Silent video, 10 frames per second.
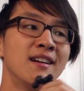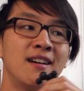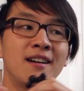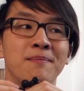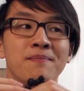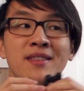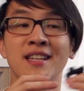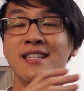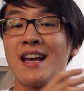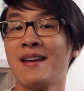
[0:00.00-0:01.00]

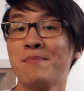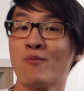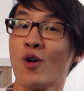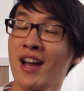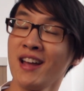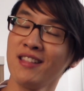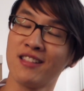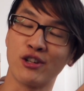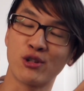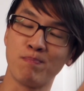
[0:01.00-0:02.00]
The same way,
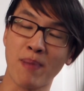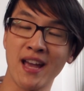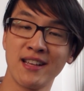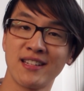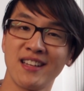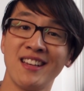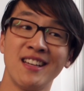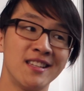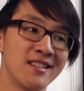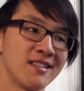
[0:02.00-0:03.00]
the bass
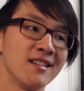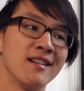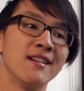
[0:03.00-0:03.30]
is,